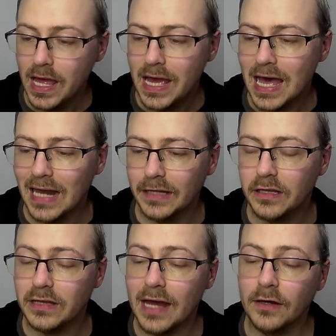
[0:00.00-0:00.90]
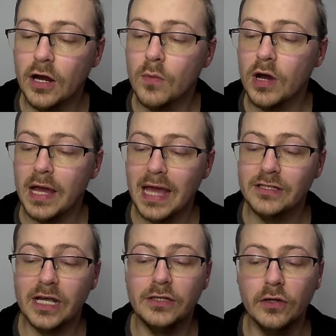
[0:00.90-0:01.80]
Alice says, I don't know what
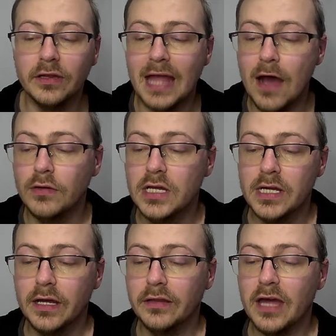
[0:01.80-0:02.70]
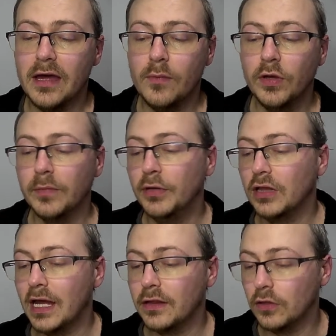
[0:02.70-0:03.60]
AJ does now because there was a
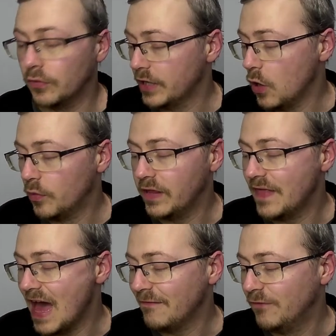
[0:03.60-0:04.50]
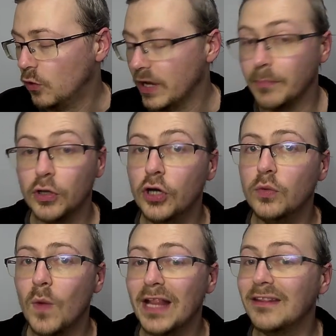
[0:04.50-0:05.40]
bloodline story already there for him. Could
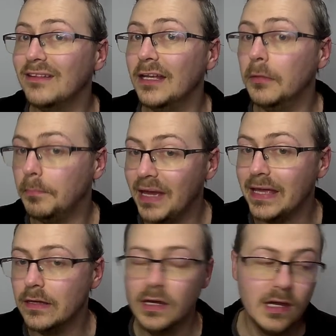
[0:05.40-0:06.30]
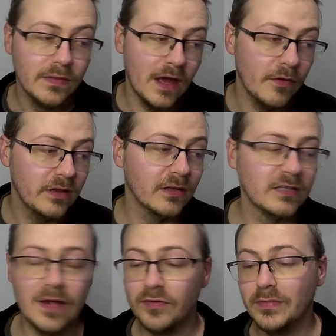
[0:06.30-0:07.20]
well still be. There is still time
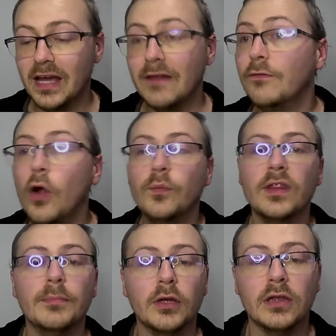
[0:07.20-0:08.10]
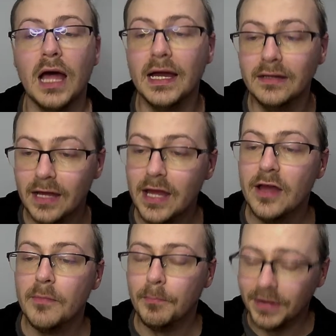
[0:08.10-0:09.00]
for him to get involved with the bloodline,
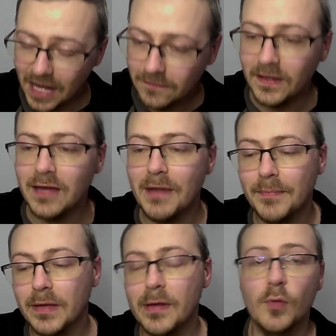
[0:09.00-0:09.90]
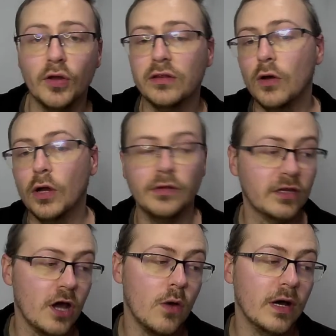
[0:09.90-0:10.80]
but I think it might be a bit more Solo
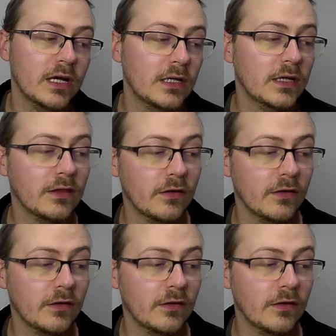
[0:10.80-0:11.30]
Sikoa than